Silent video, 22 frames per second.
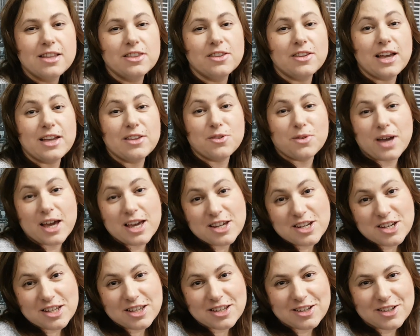the
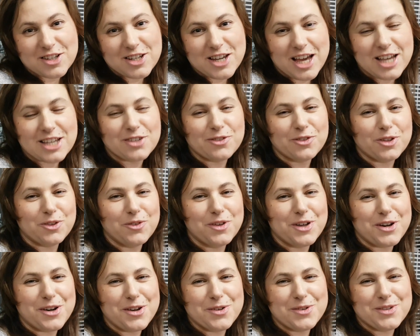educational chess what
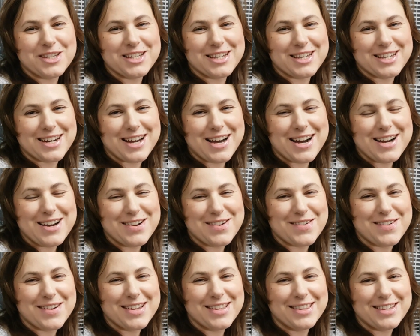we are using in
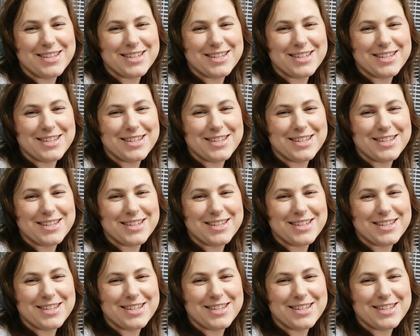Hungary, the